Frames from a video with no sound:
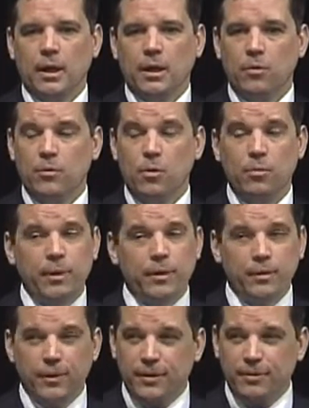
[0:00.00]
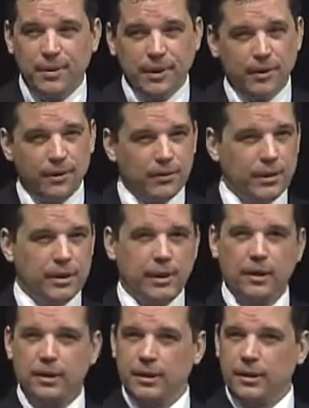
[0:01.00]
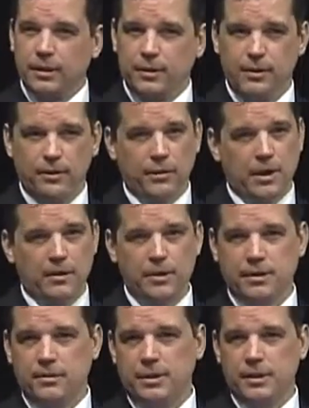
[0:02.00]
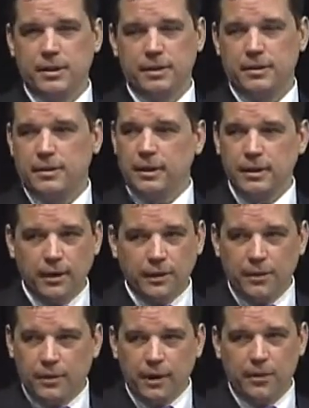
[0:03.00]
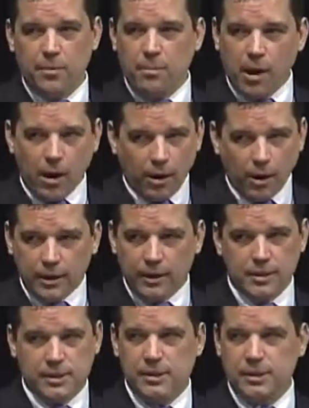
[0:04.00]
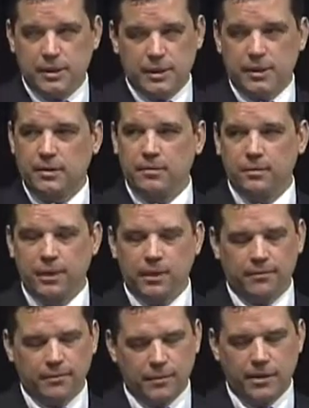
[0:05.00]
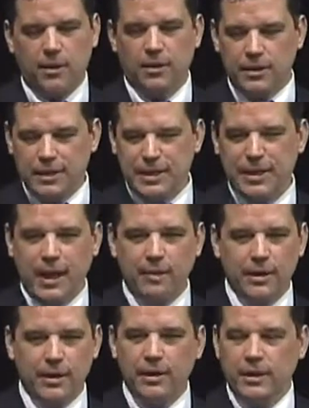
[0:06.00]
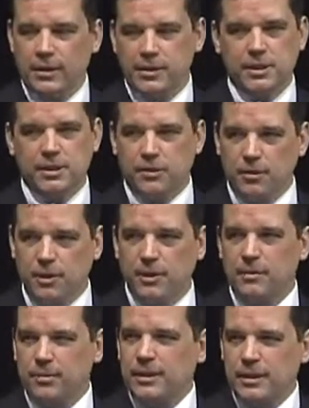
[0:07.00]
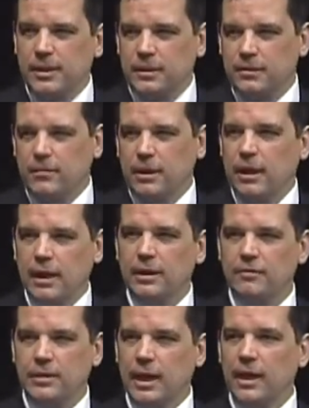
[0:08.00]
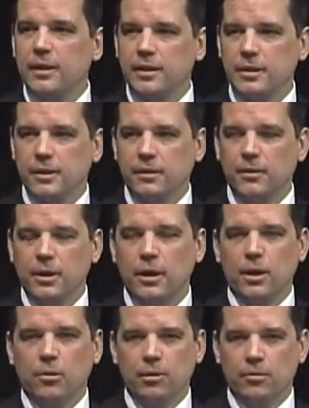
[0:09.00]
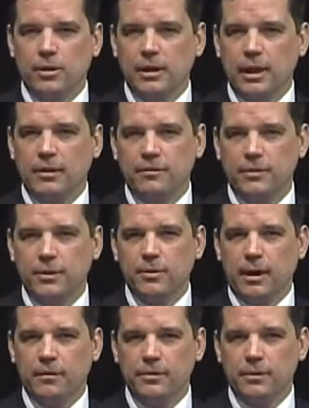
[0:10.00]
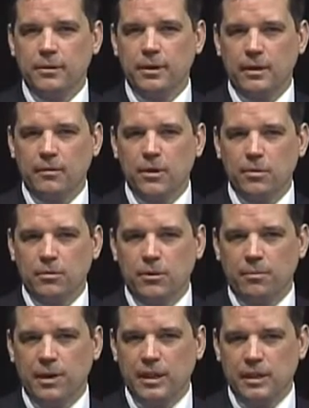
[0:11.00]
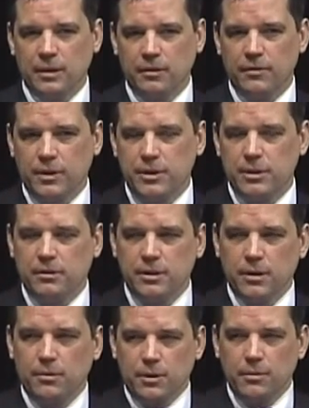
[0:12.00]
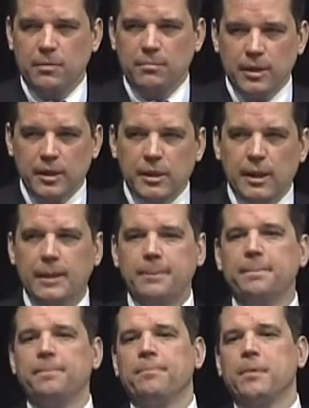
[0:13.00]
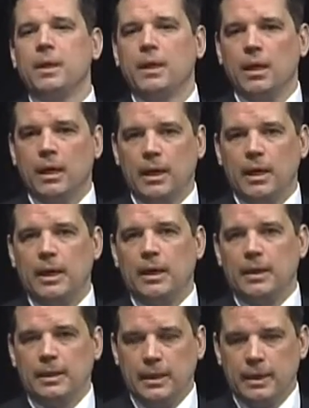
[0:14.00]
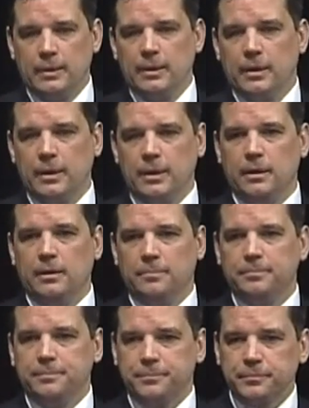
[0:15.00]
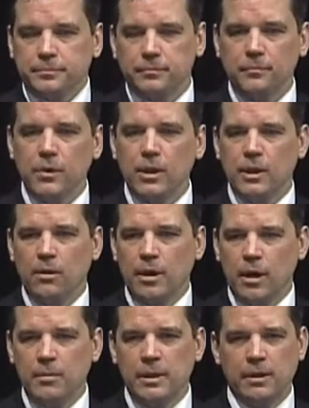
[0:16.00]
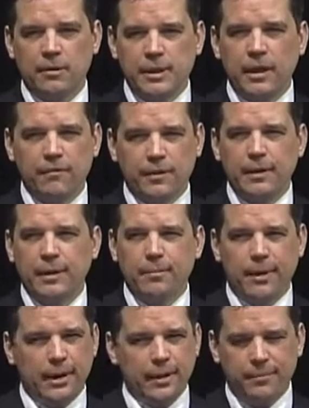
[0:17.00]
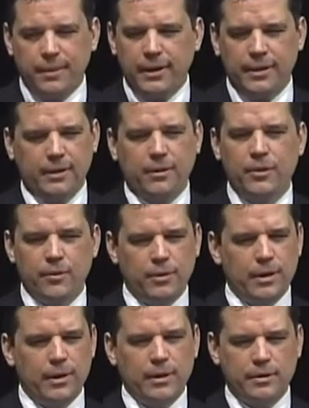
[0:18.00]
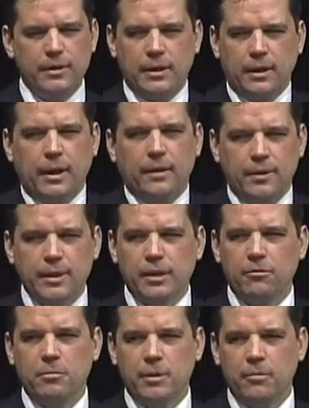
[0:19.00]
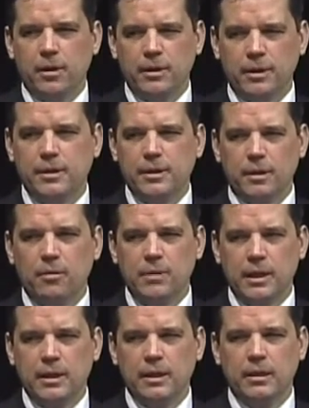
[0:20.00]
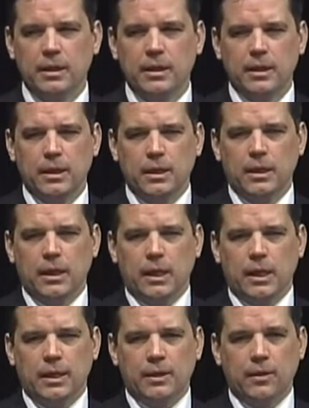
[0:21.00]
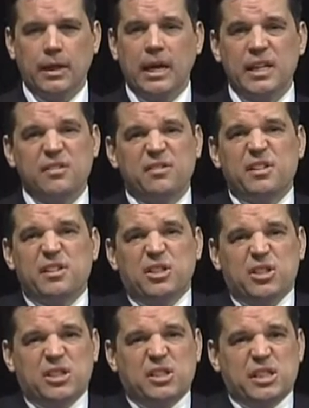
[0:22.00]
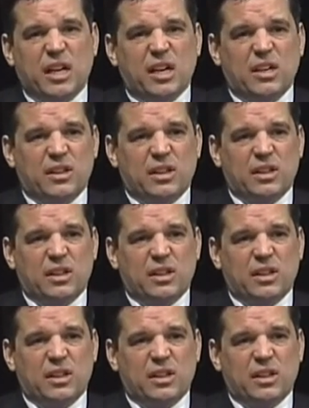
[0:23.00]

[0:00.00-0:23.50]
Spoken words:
We won't be able to compare the results to how students did on the PARC. In the kneecap. It's just going to be a completely different kind of test. So we really have to kind of go in with the mindset of this year is going to be a baseline, and then in coming years, definitely by year 3, like you said, I would say we'd be ready to start making, the kinds of decisions that